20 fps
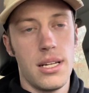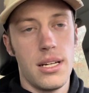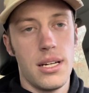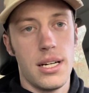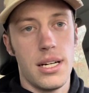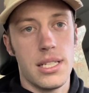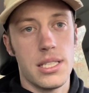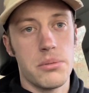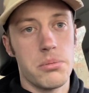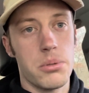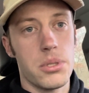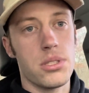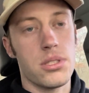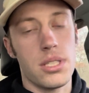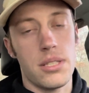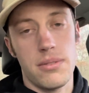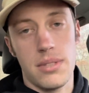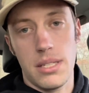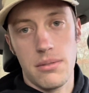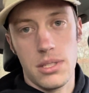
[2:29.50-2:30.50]
Uh, especially
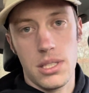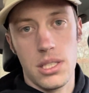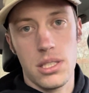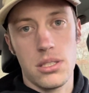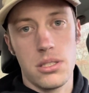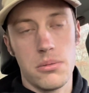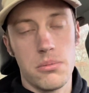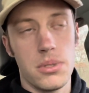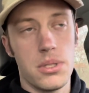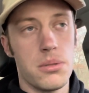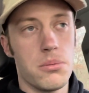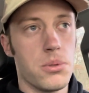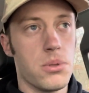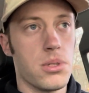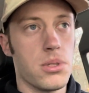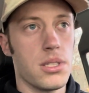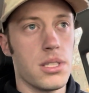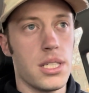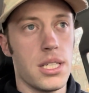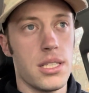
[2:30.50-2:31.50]
if you have a digital
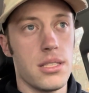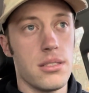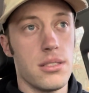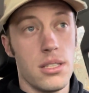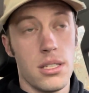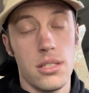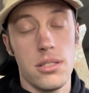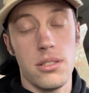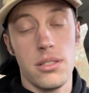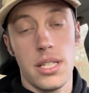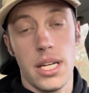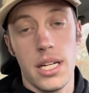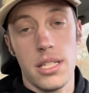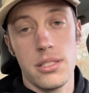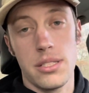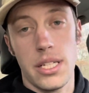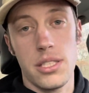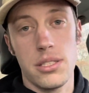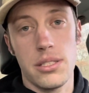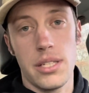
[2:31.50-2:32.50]
billboard that you know you can
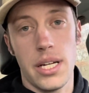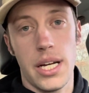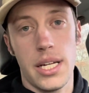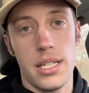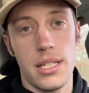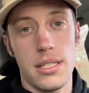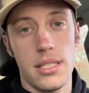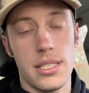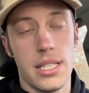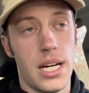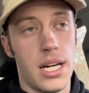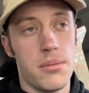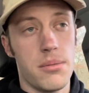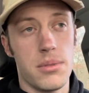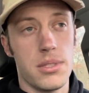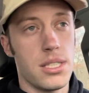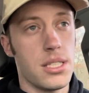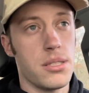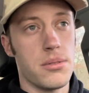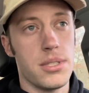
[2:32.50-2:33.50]
change your ad anytime
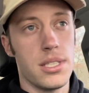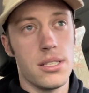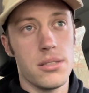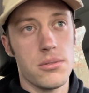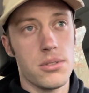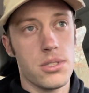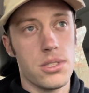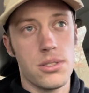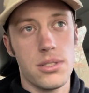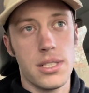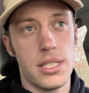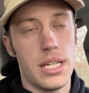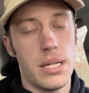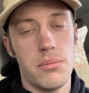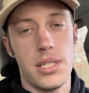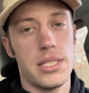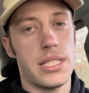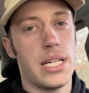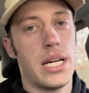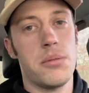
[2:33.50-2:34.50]
and no we don't restrict how
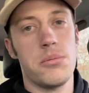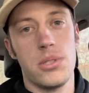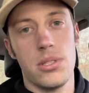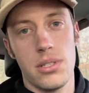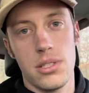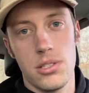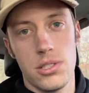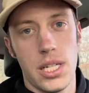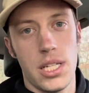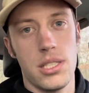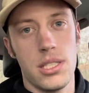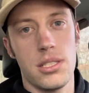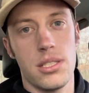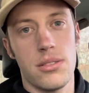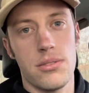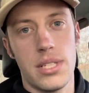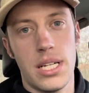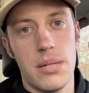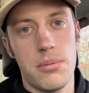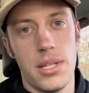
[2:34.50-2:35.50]
many times you can change it
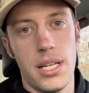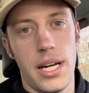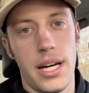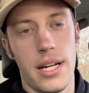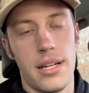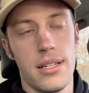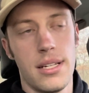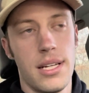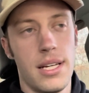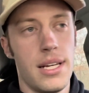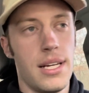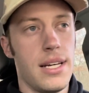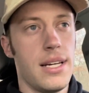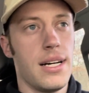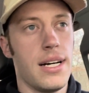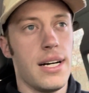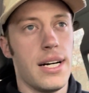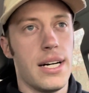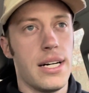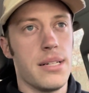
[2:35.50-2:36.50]
on top of that
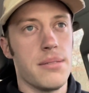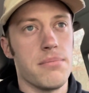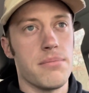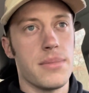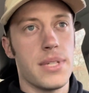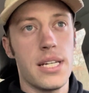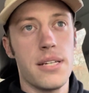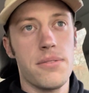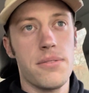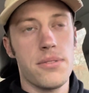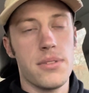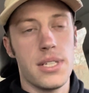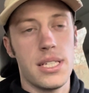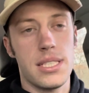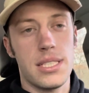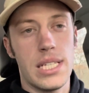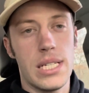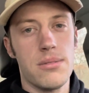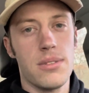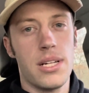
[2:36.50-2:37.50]
um, thankfully
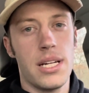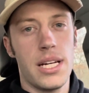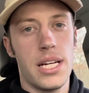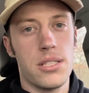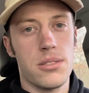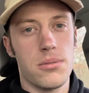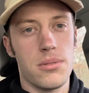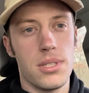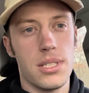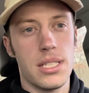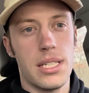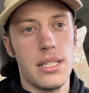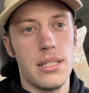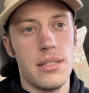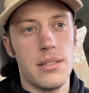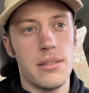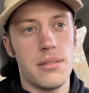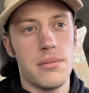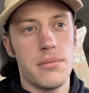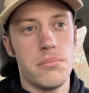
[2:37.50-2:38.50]
it never has
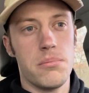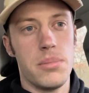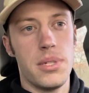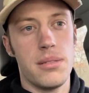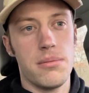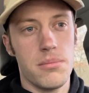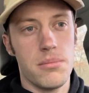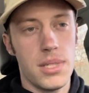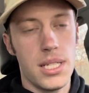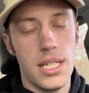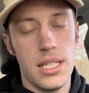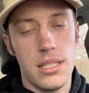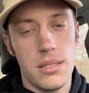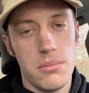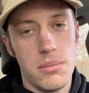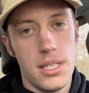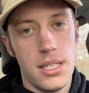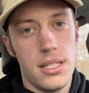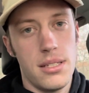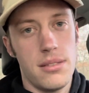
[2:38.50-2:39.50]
really bit me in the
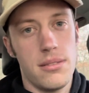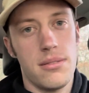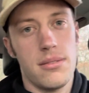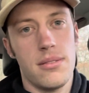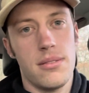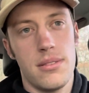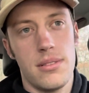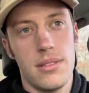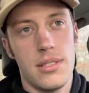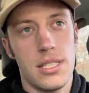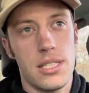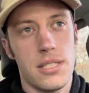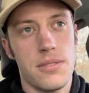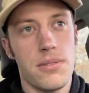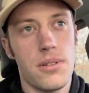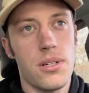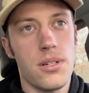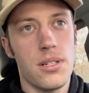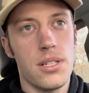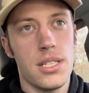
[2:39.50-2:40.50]
butt as
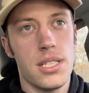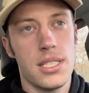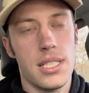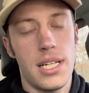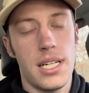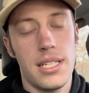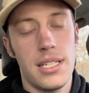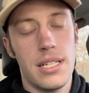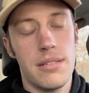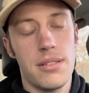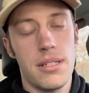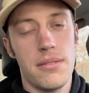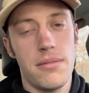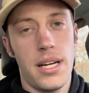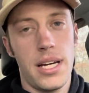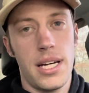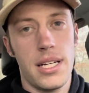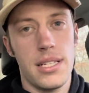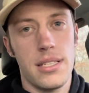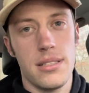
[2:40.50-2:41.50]
far as i never have
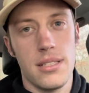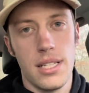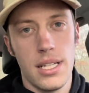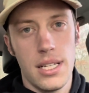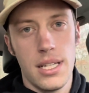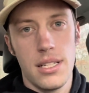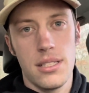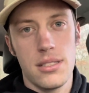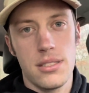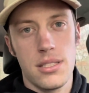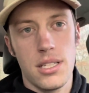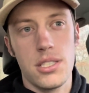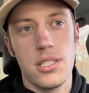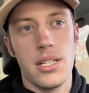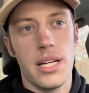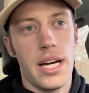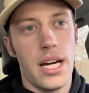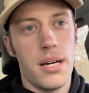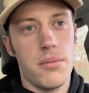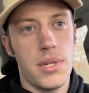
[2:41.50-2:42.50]
had such a
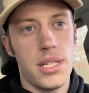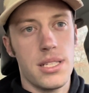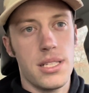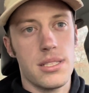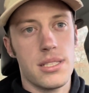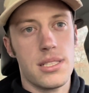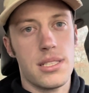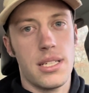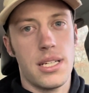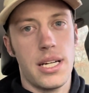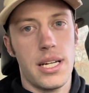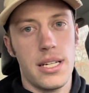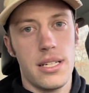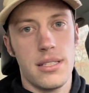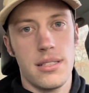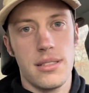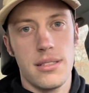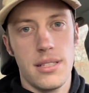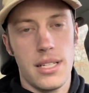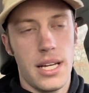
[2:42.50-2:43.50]
high maintenance
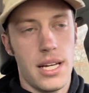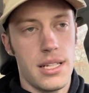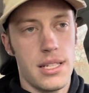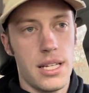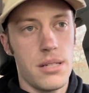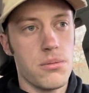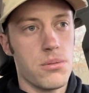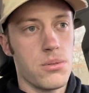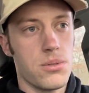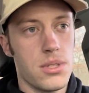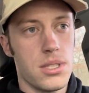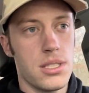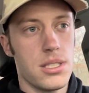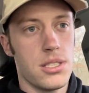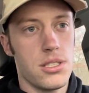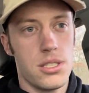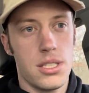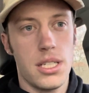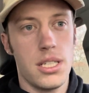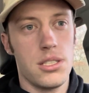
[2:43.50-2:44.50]
client that they wanted to
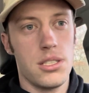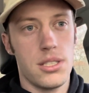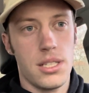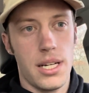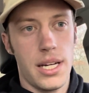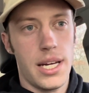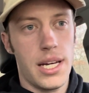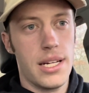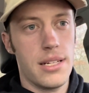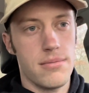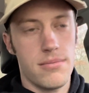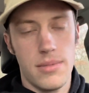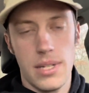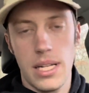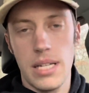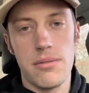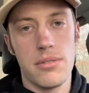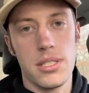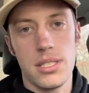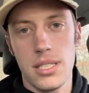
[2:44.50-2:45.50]
change an ad
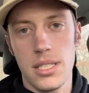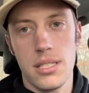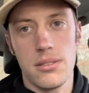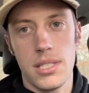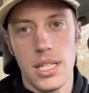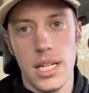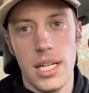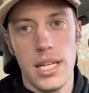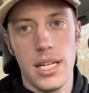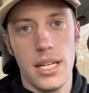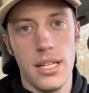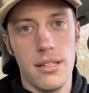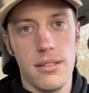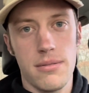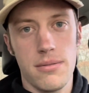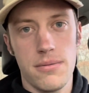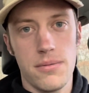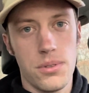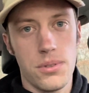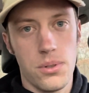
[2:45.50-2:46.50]
every single day
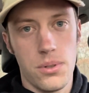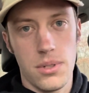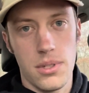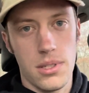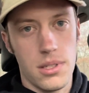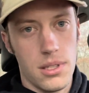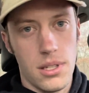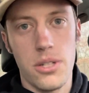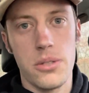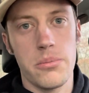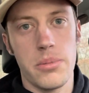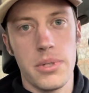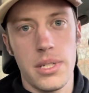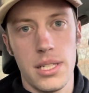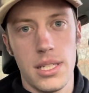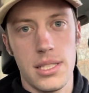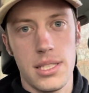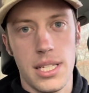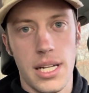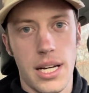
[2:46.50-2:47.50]
for a long
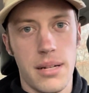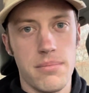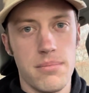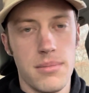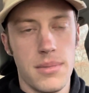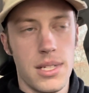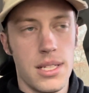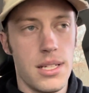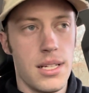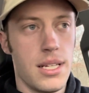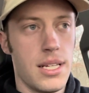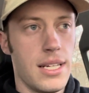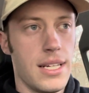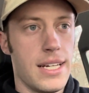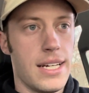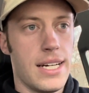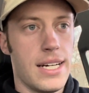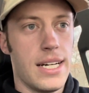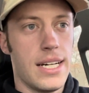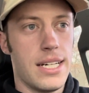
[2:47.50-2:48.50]
period of time
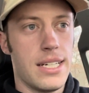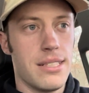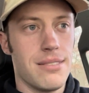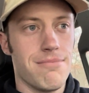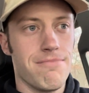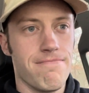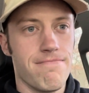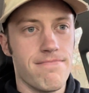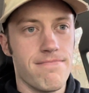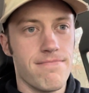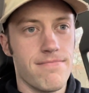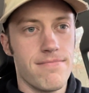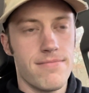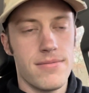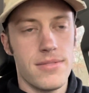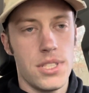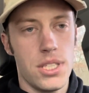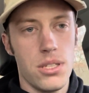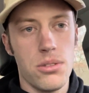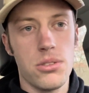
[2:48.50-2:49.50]
um,
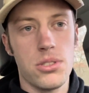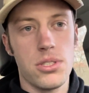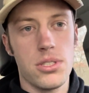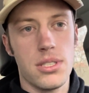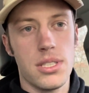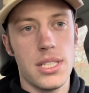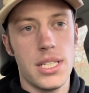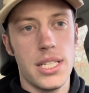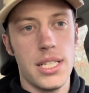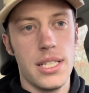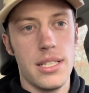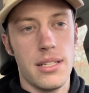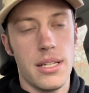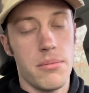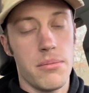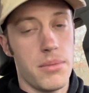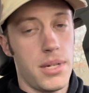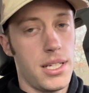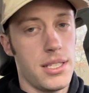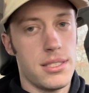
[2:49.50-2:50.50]
usually it
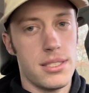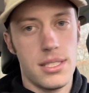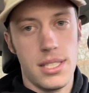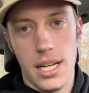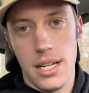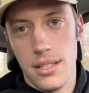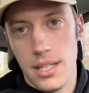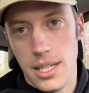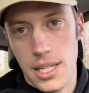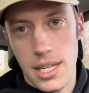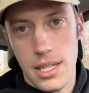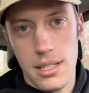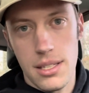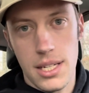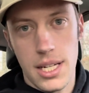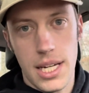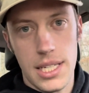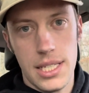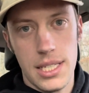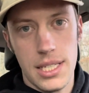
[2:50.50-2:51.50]
may sound like a good
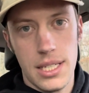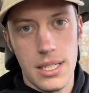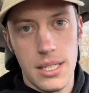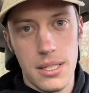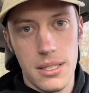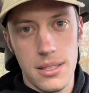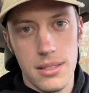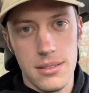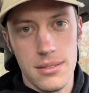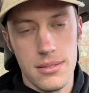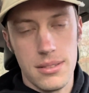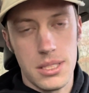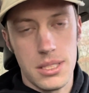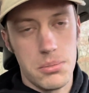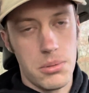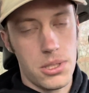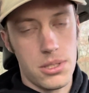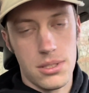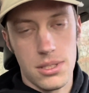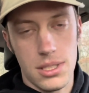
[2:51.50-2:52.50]
idea,
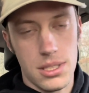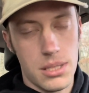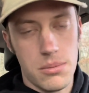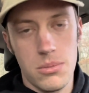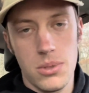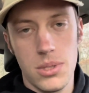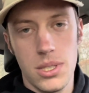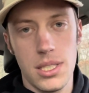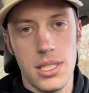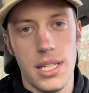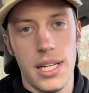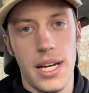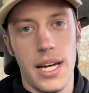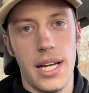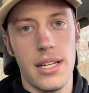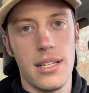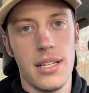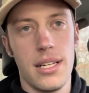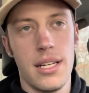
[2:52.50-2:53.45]
especially to someone that